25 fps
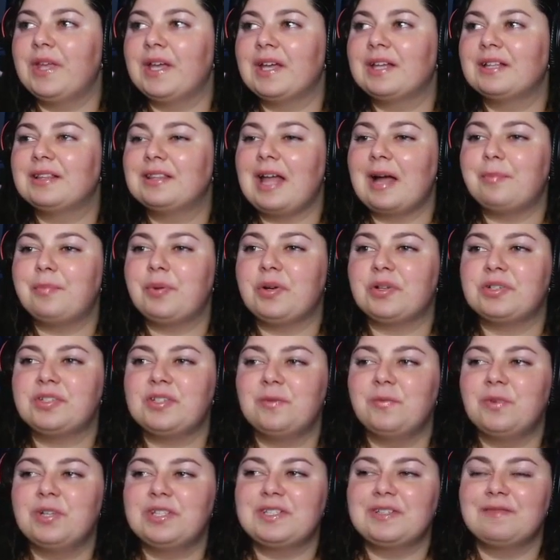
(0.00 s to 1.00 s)
that
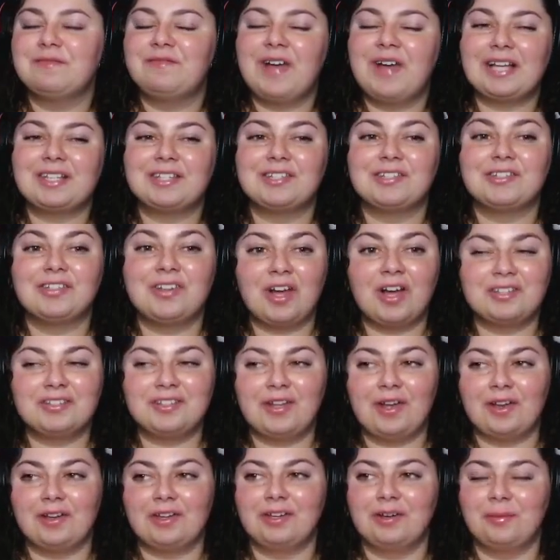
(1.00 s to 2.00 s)
person was in fact not
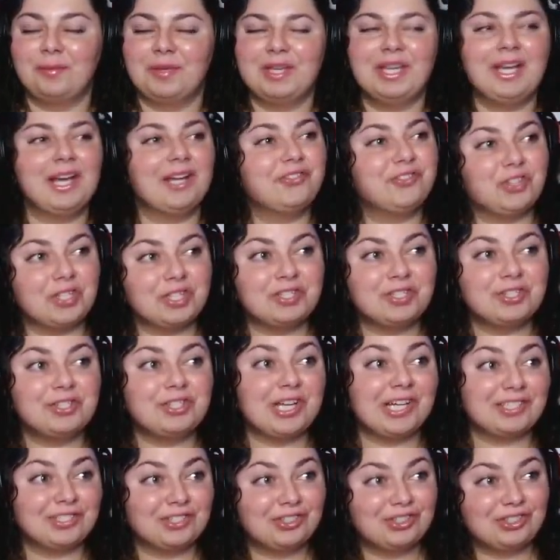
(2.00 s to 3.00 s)
talking to me. I just
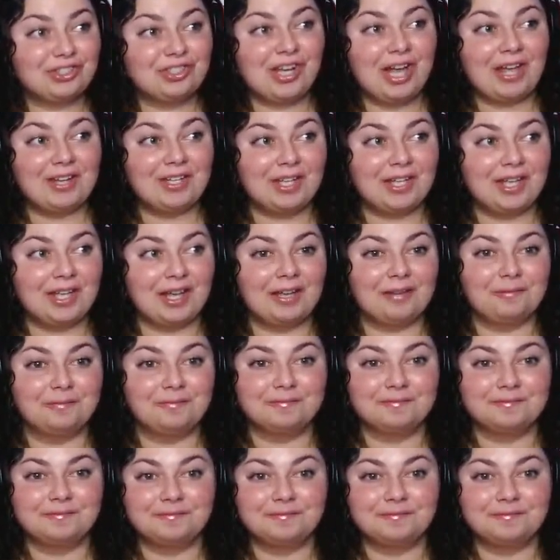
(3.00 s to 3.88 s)
checked chat again.